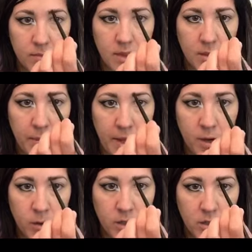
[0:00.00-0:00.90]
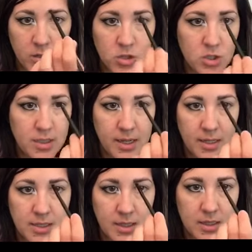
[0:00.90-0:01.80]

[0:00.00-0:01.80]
the powder is just, like I said,